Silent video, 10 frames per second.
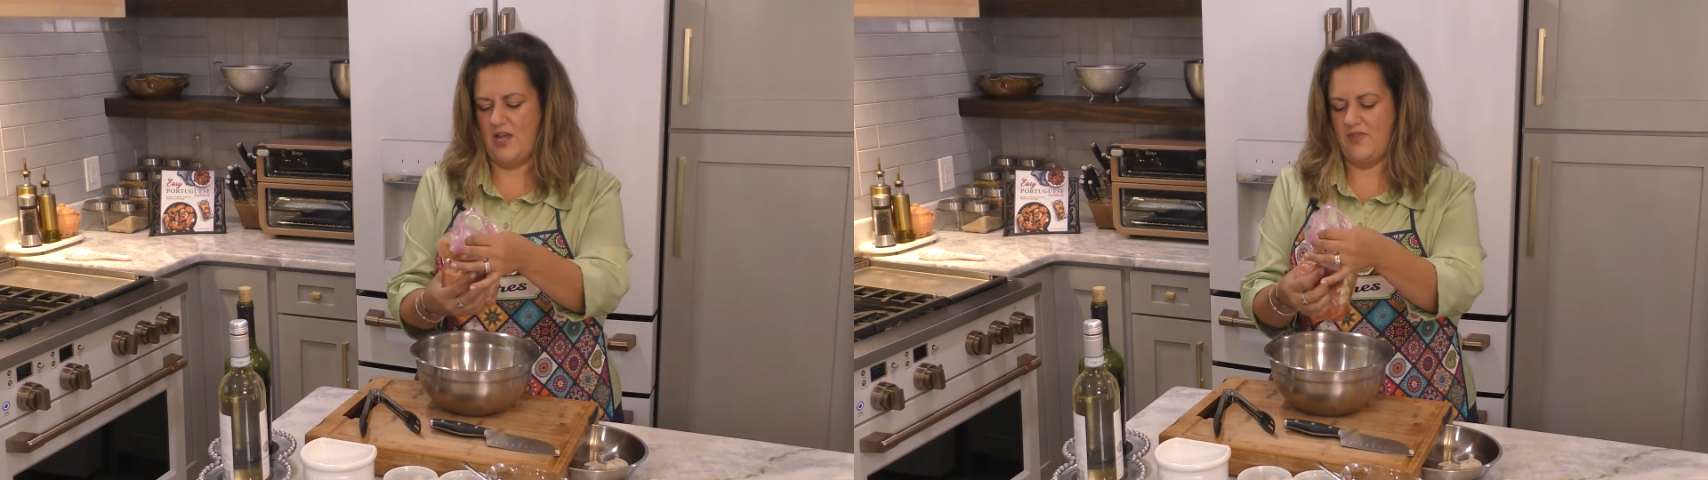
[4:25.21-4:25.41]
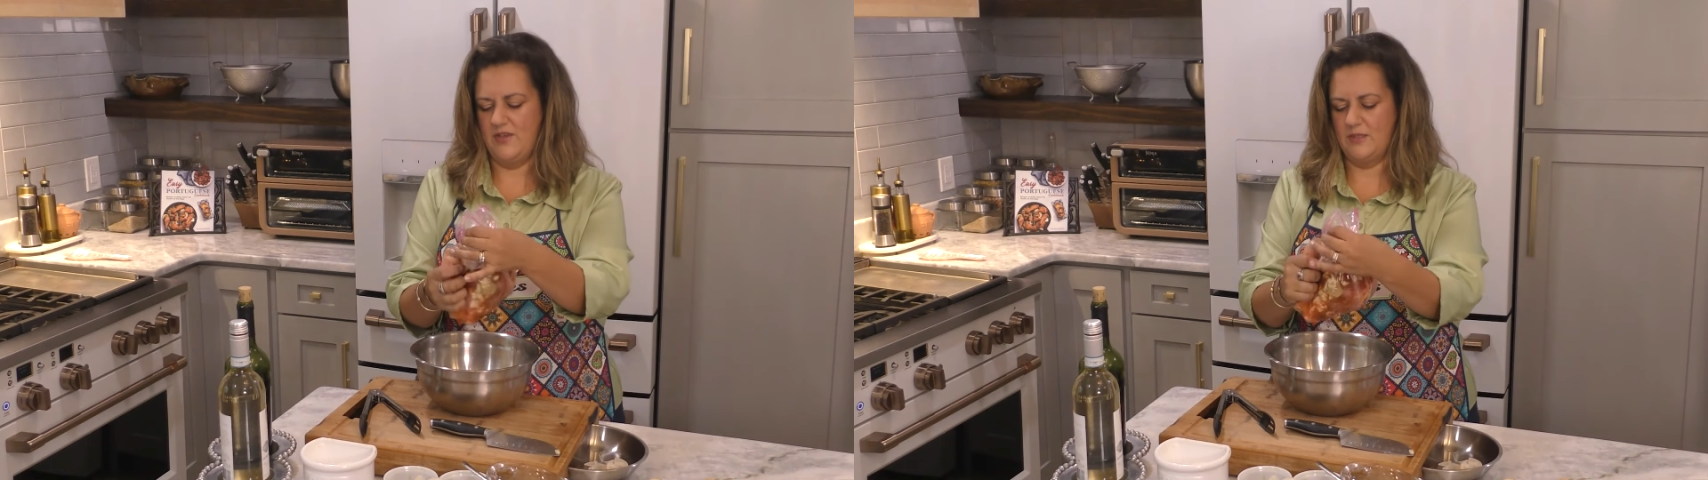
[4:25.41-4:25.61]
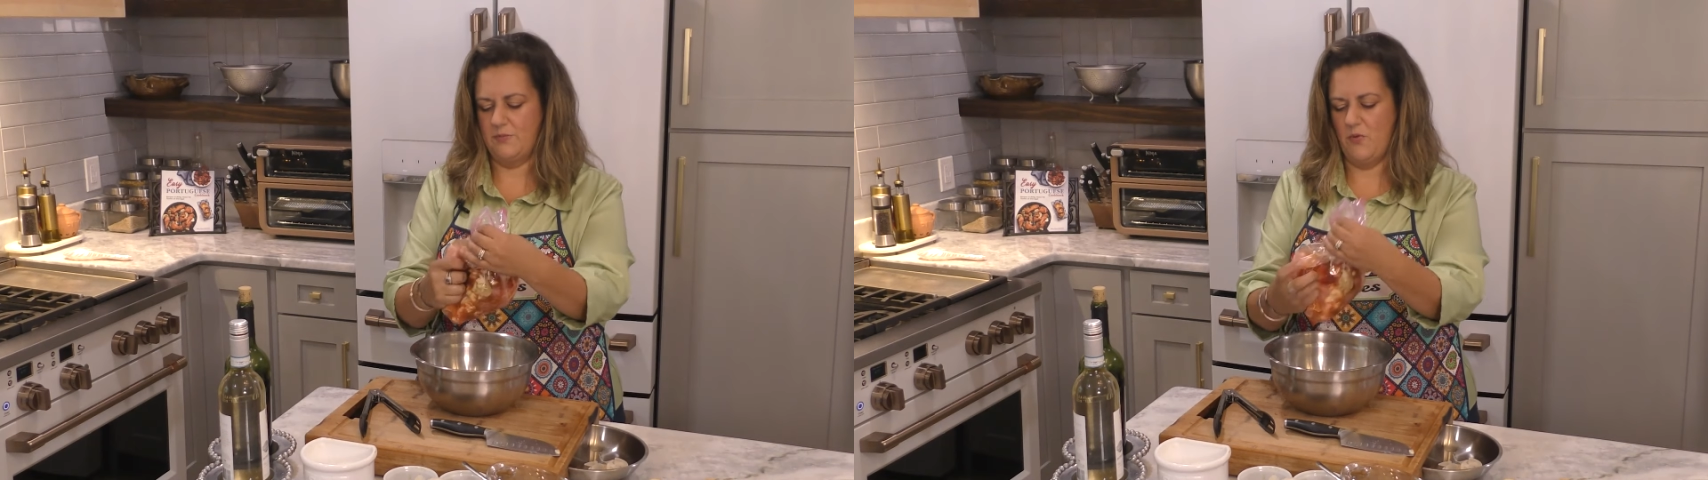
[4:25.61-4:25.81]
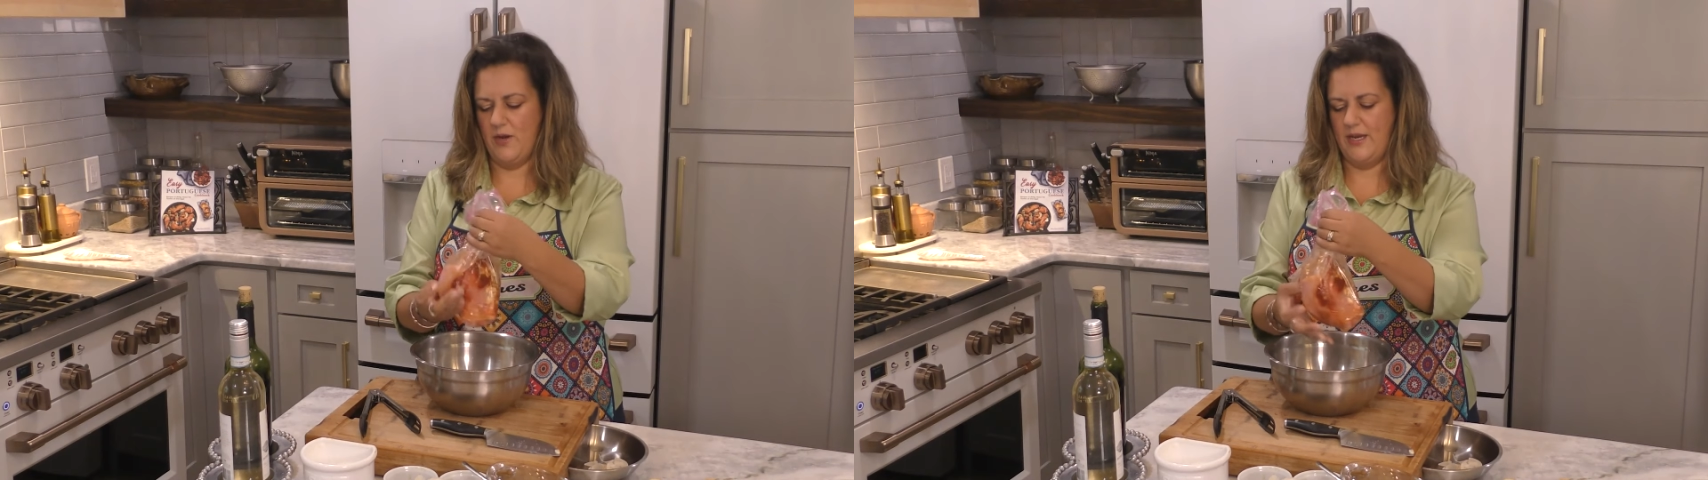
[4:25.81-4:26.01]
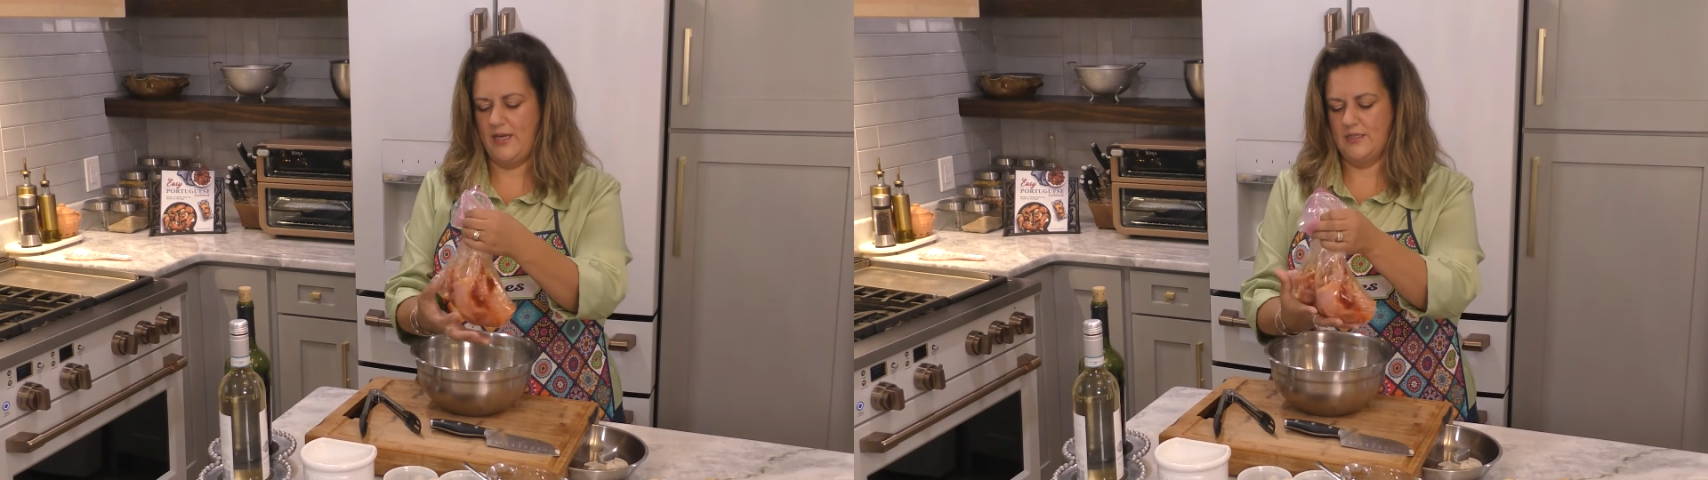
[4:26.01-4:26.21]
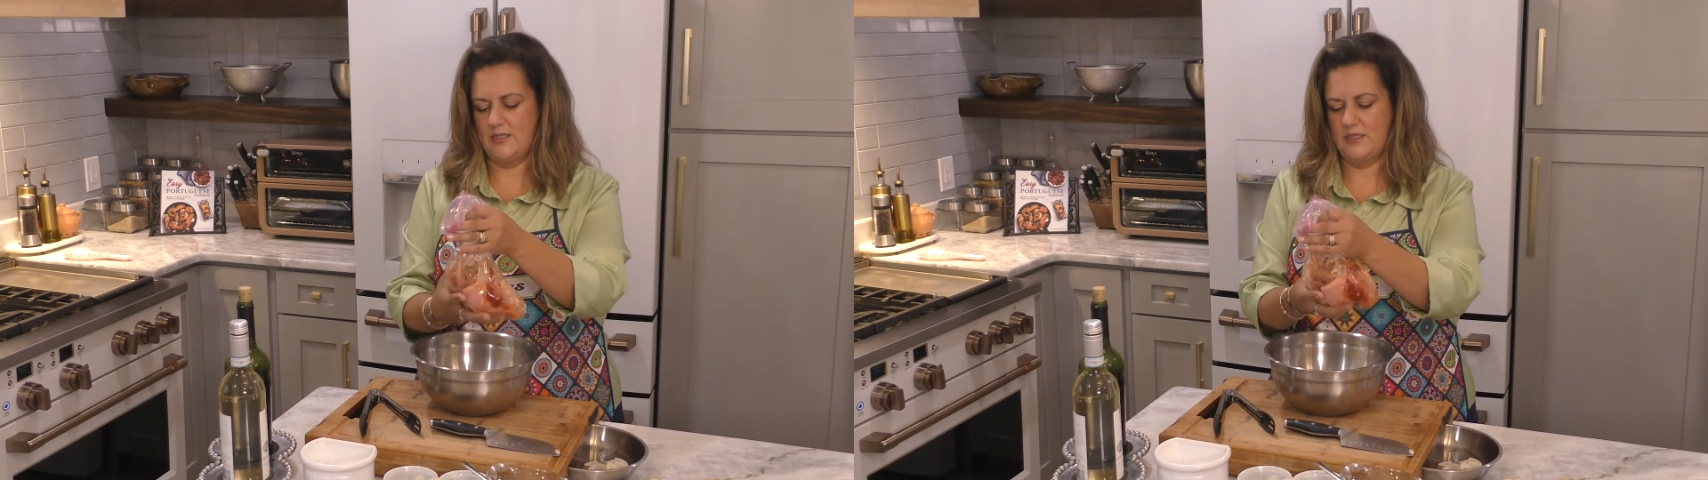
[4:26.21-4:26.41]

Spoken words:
at this point,